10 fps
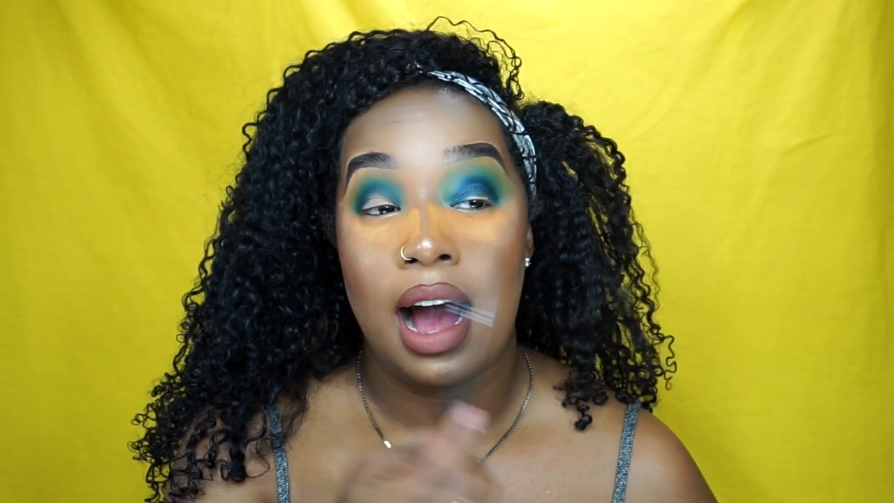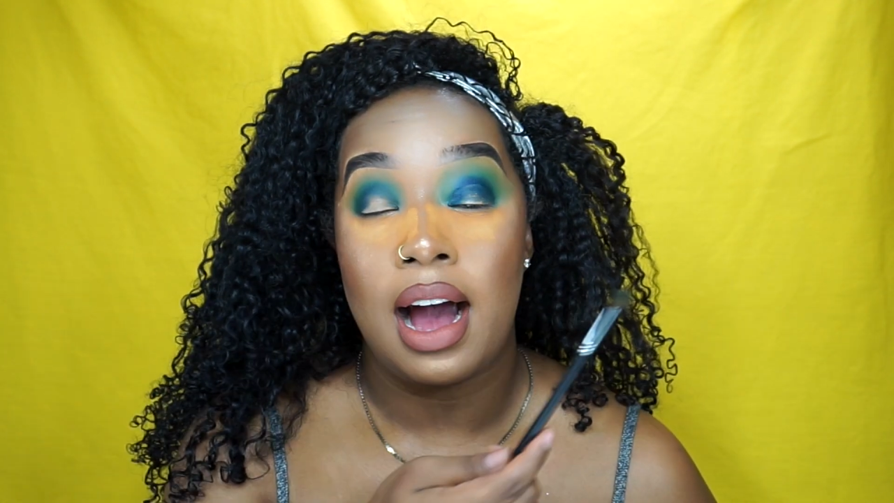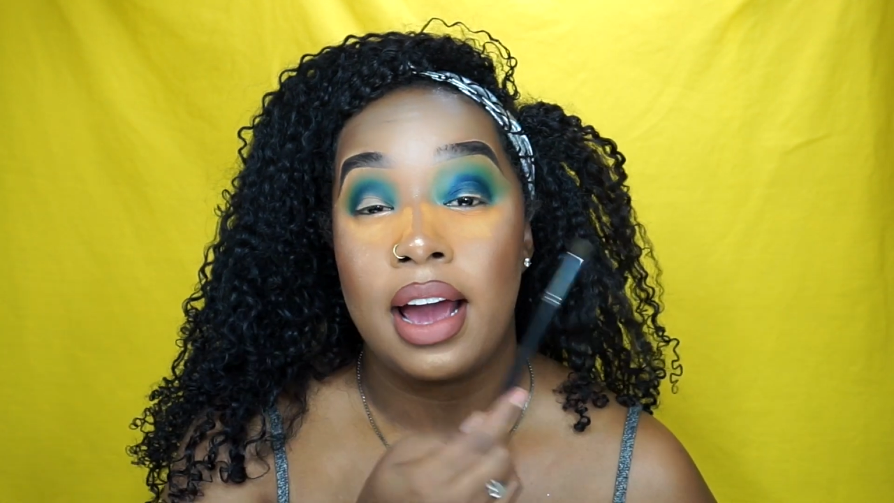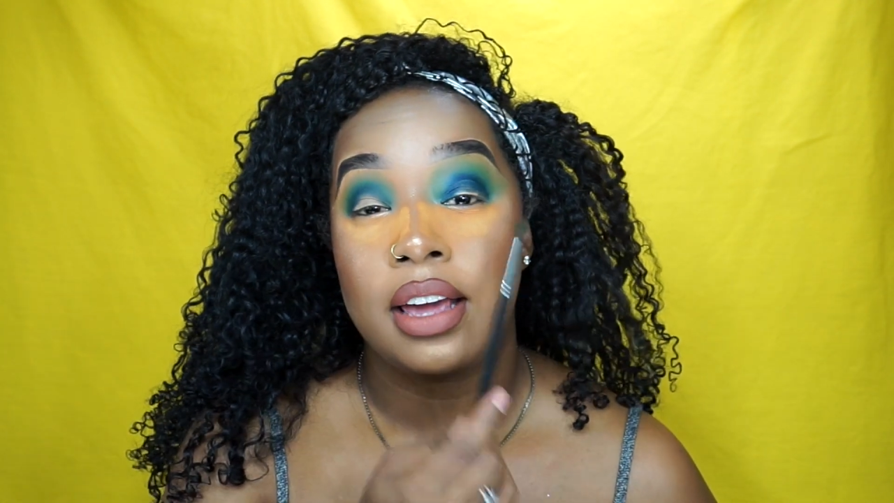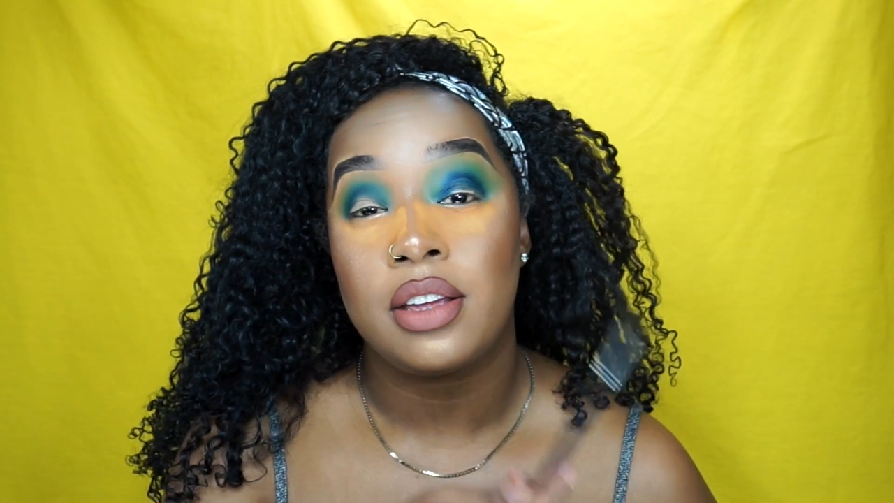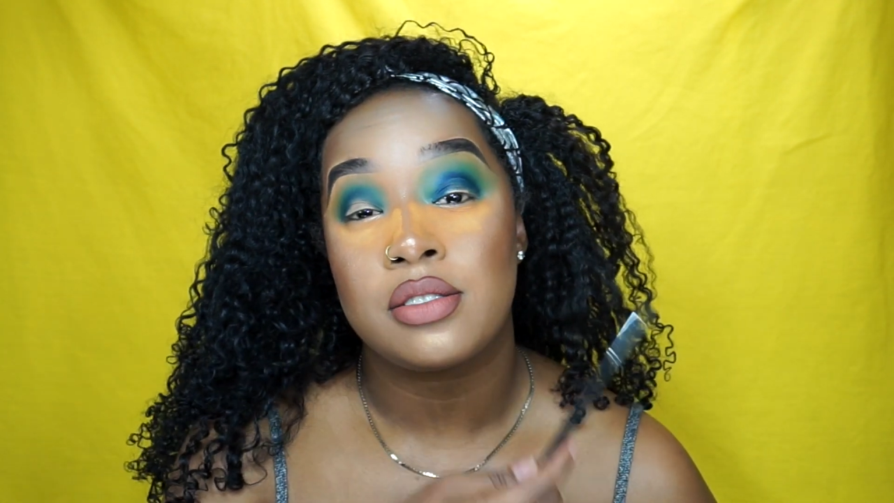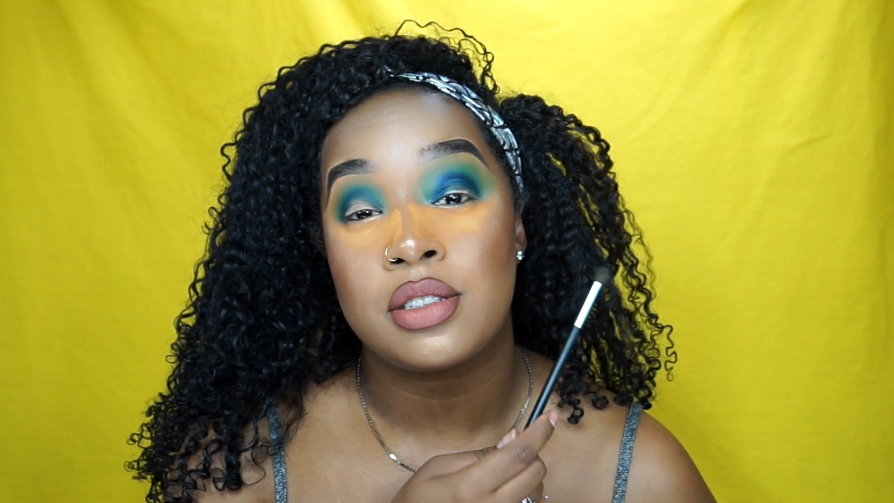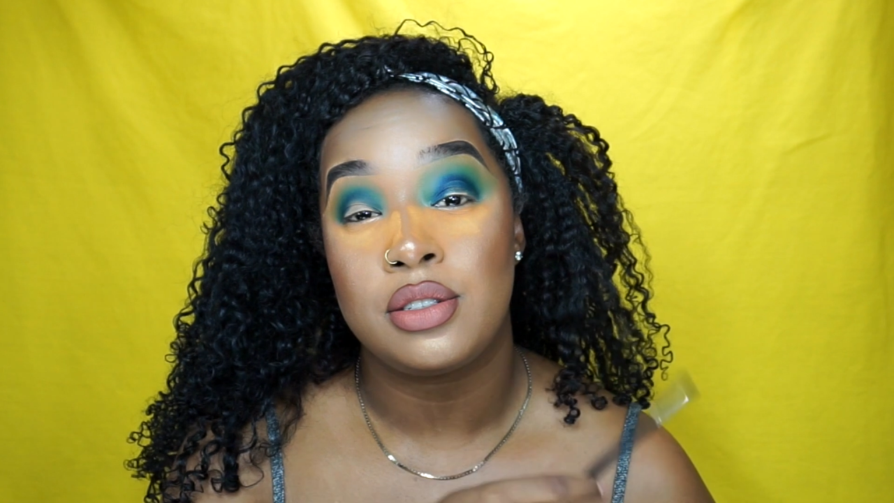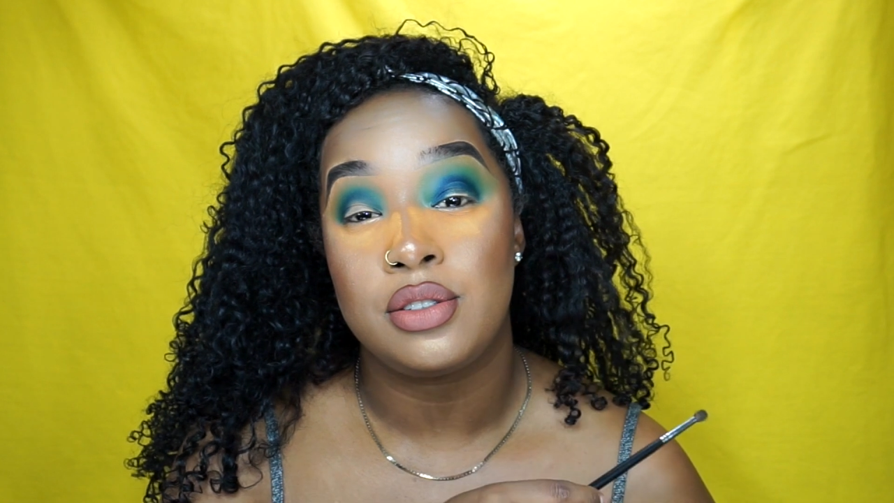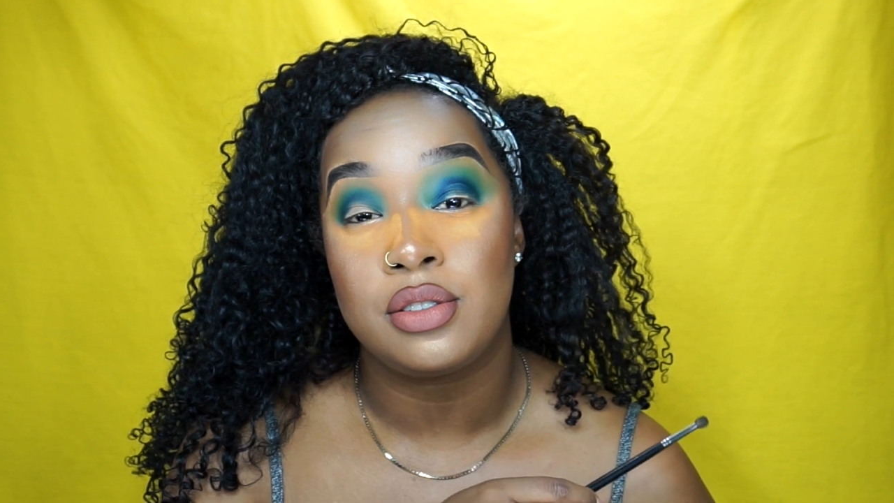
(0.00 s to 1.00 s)
I
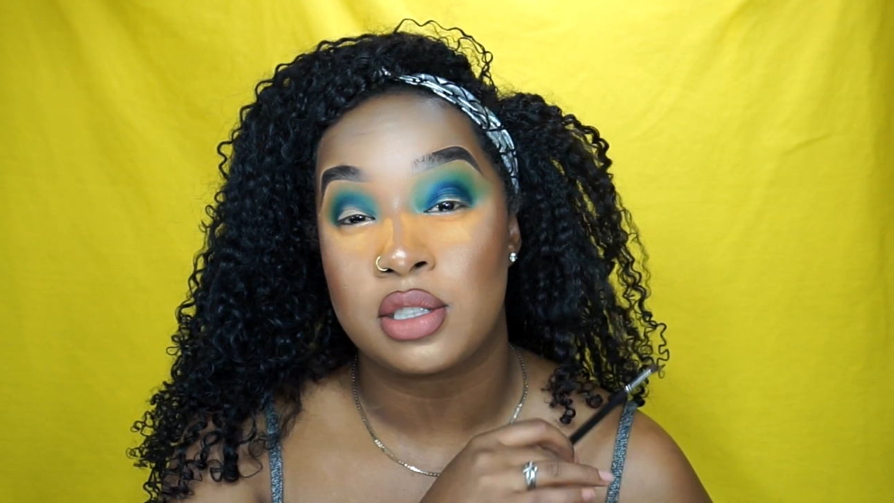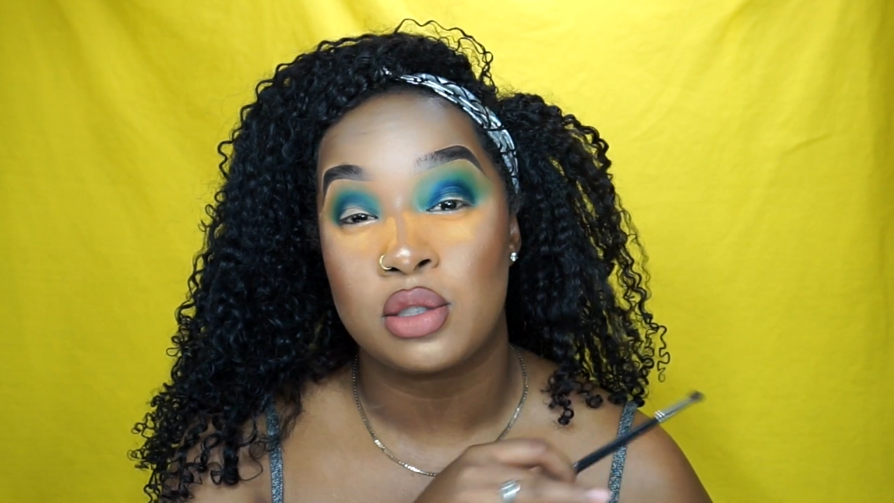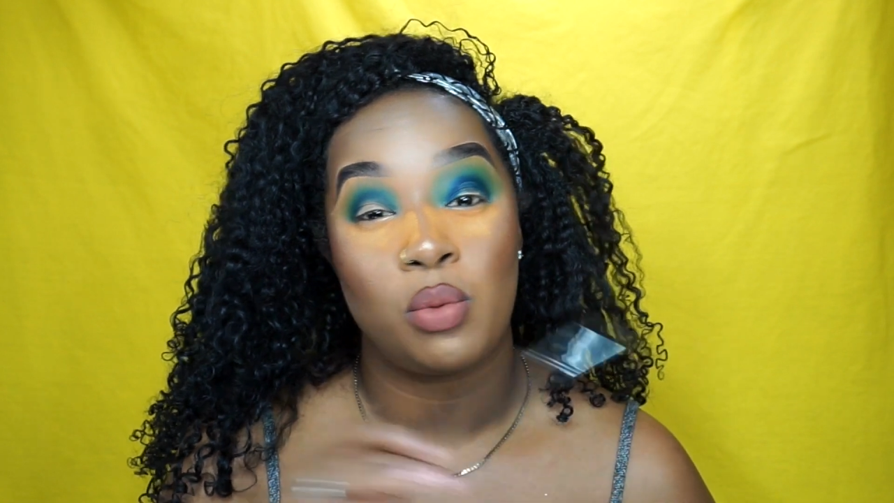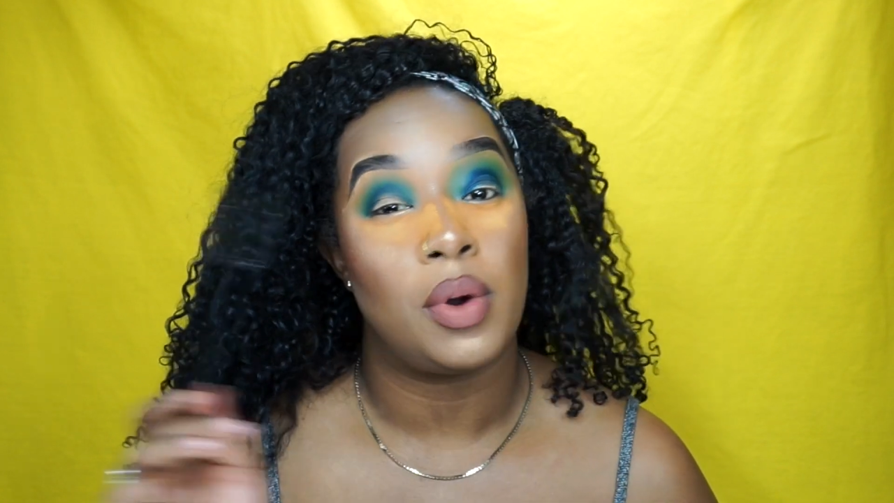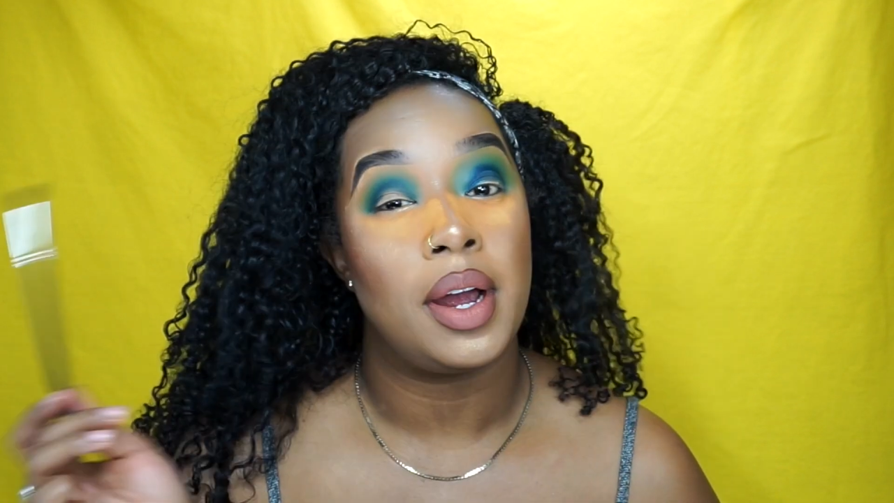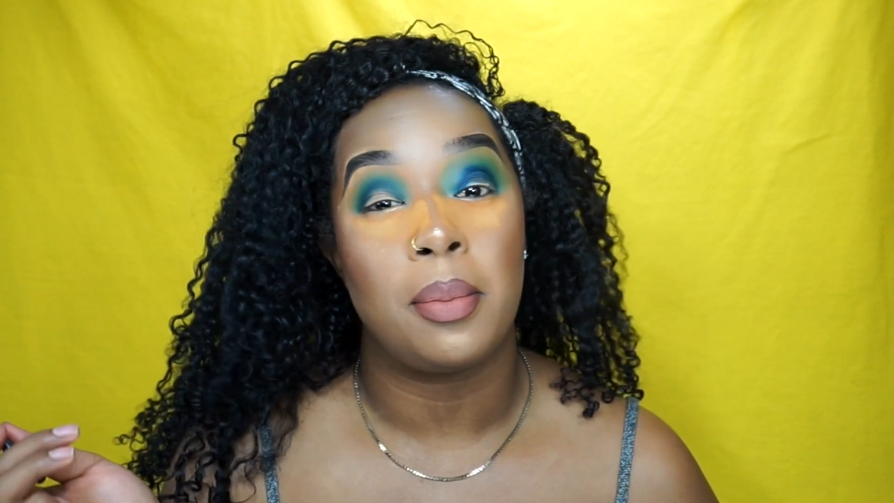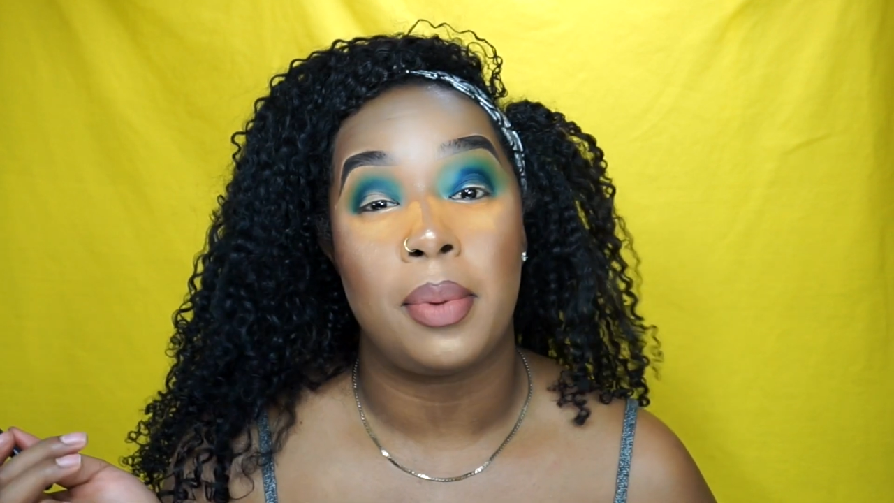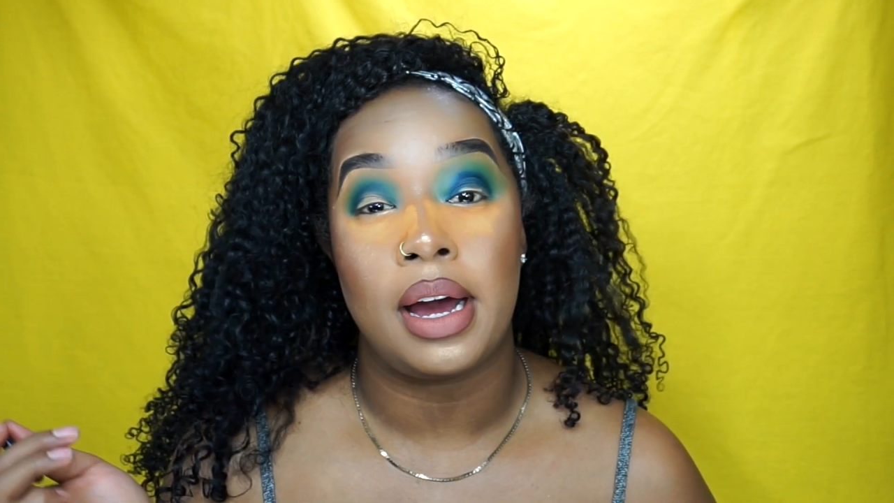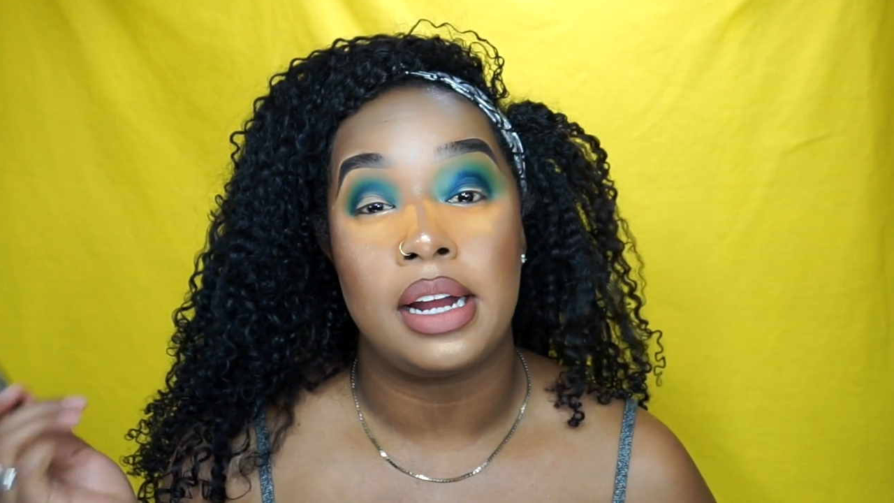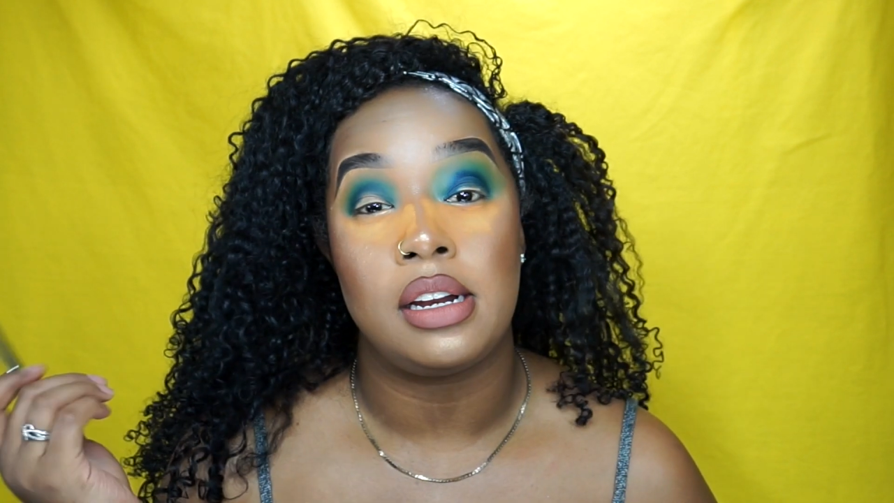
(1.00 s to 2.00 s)
used to swear by